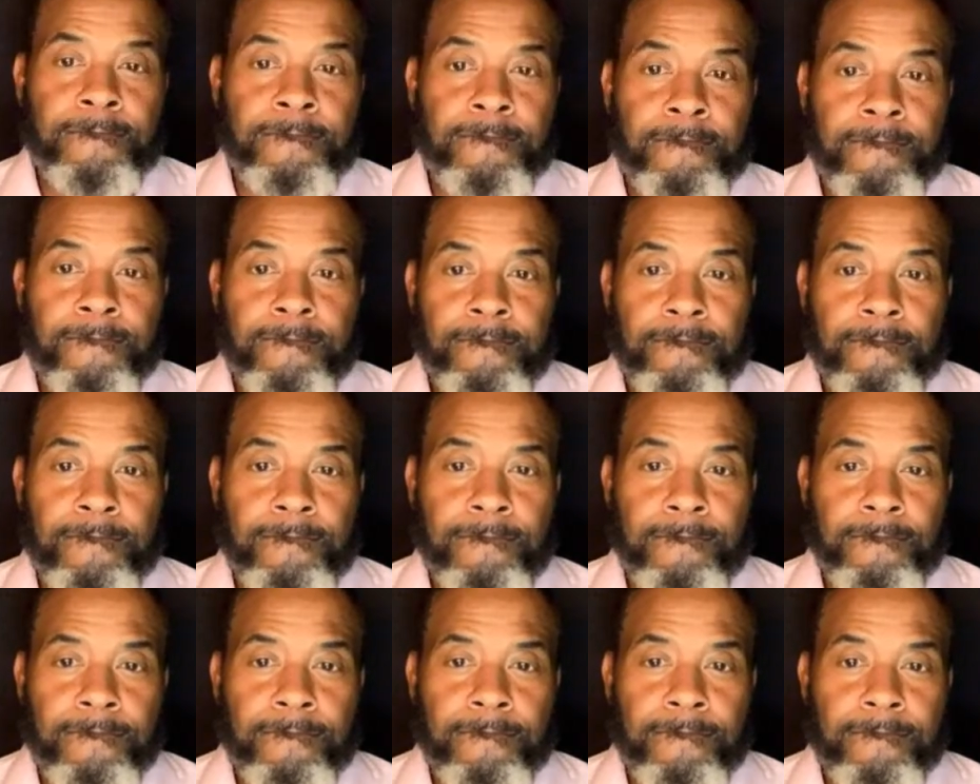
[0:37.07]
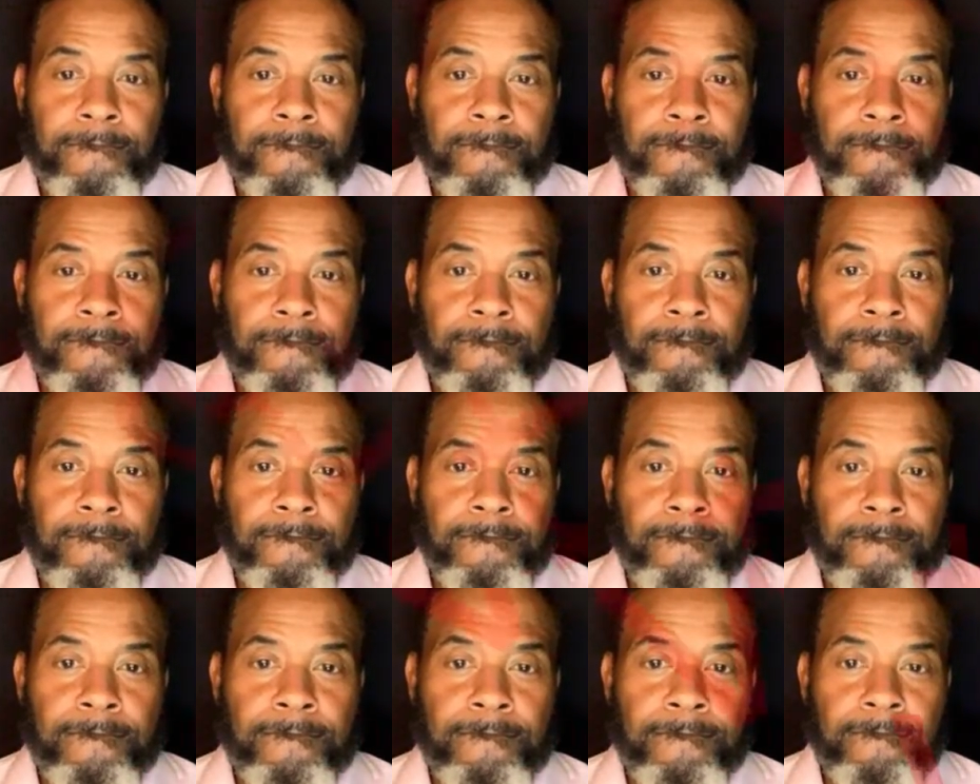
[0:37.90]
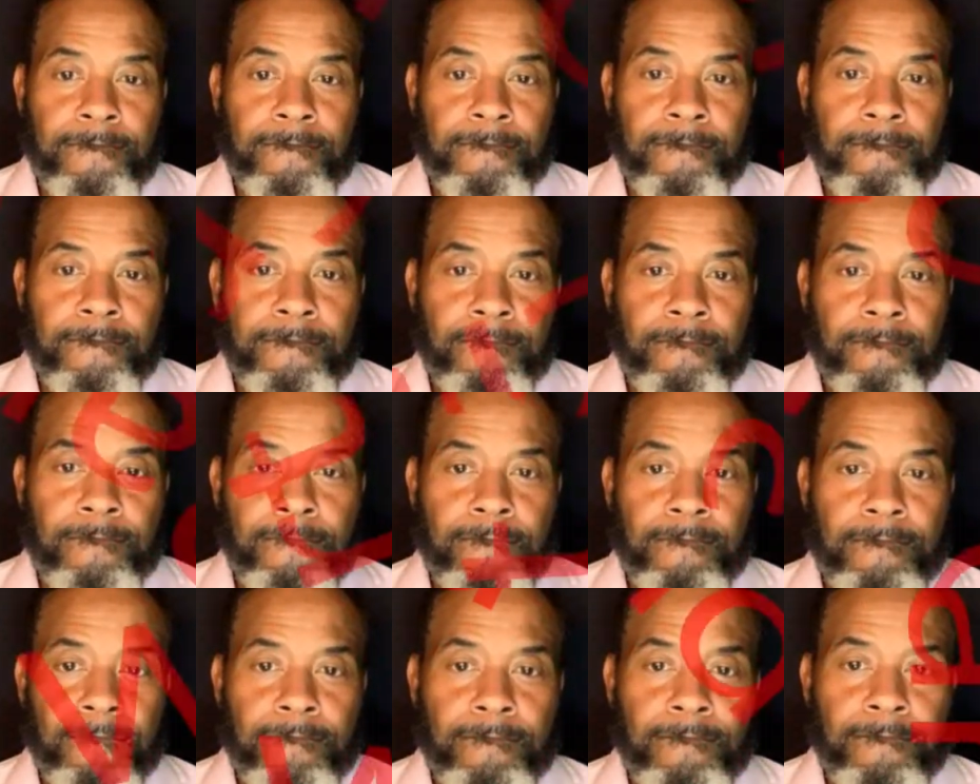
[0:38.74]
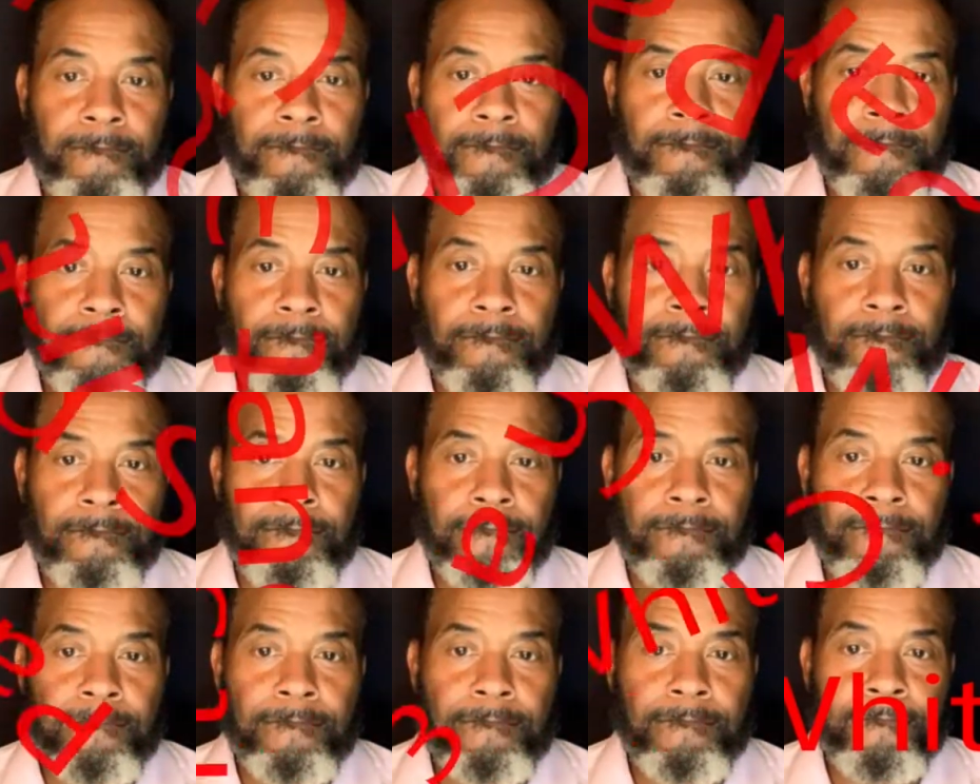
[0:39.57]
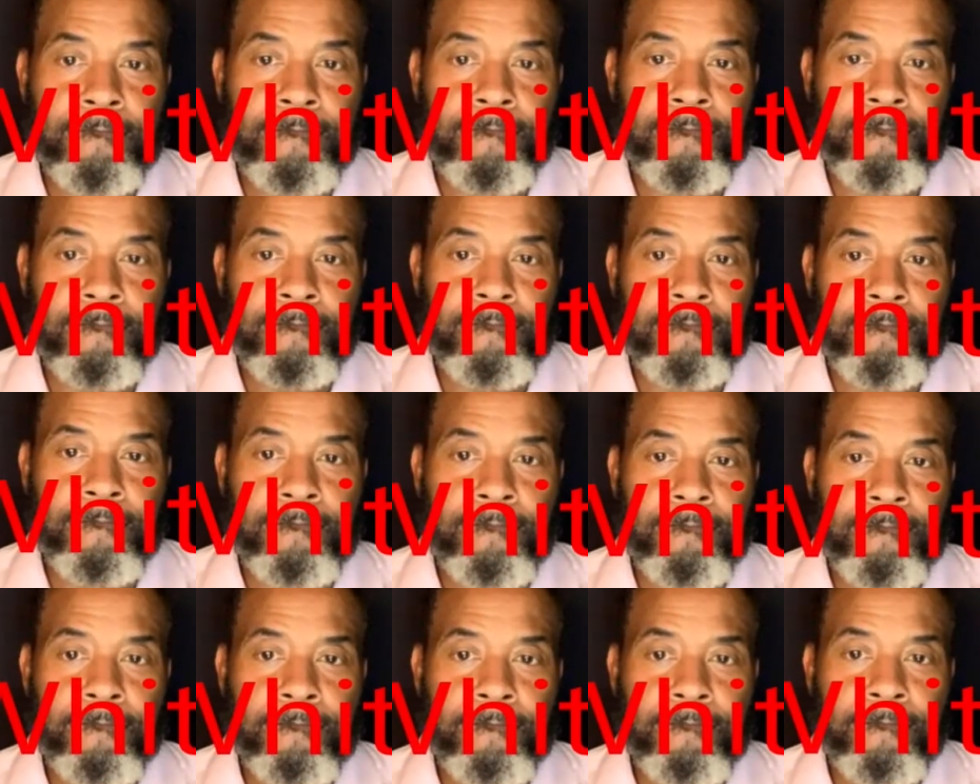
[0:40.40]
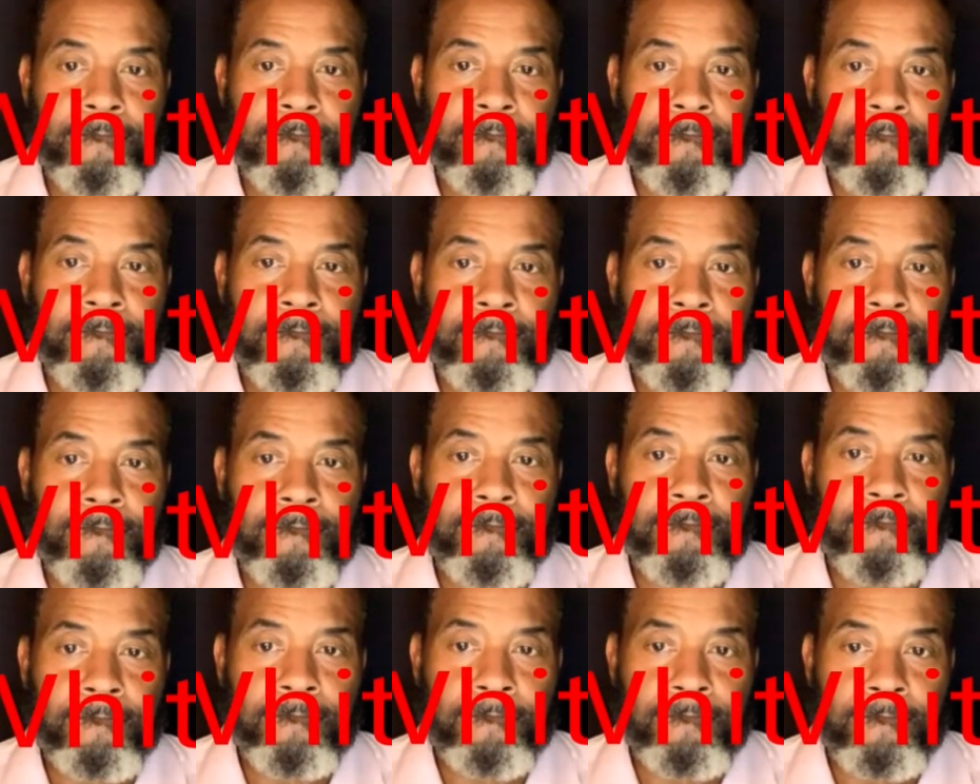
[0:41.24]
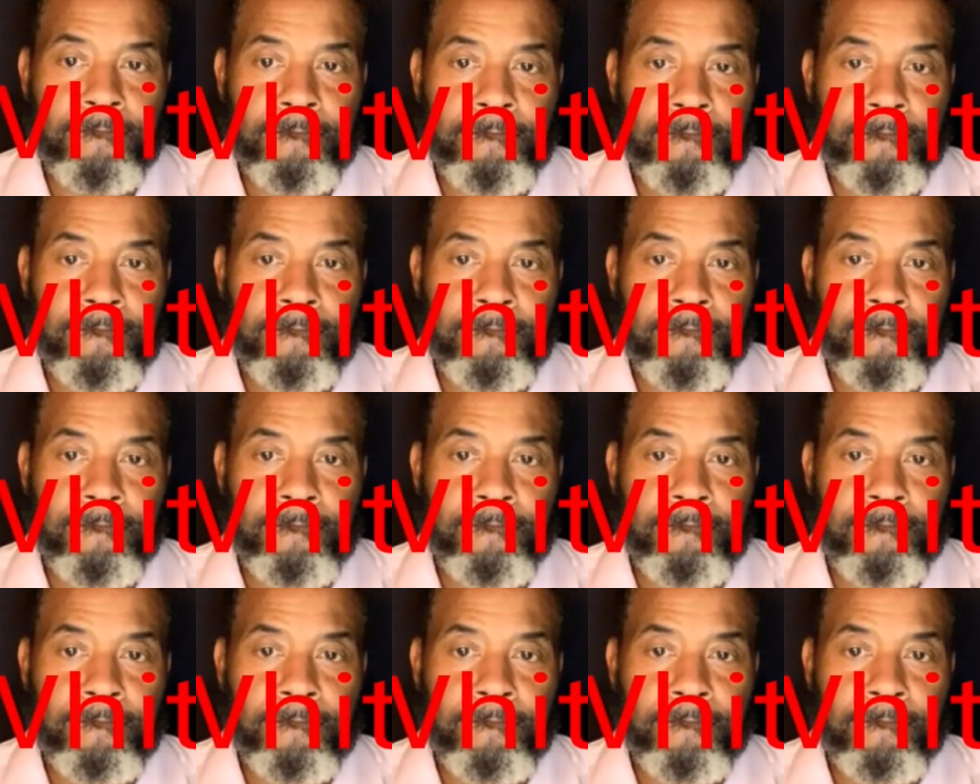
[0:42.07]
(silent)